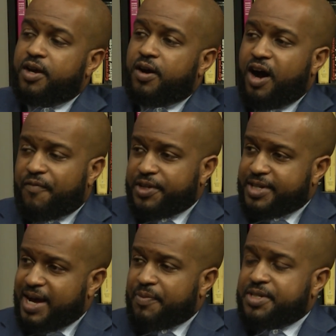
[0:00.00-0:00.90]

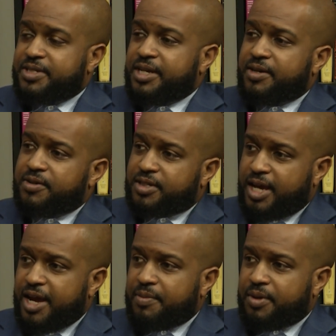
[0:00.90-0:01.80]
Oftentimes, the seniors
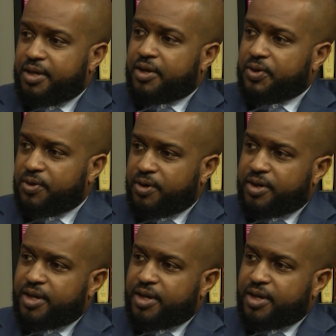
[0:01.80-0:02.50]
can be ignored.